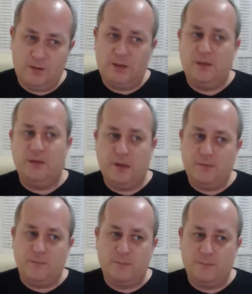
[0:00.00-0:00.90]
in
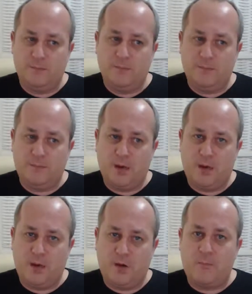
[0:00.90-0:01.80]
that
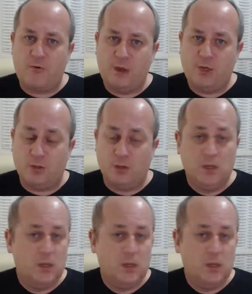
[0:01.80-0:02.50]
operation,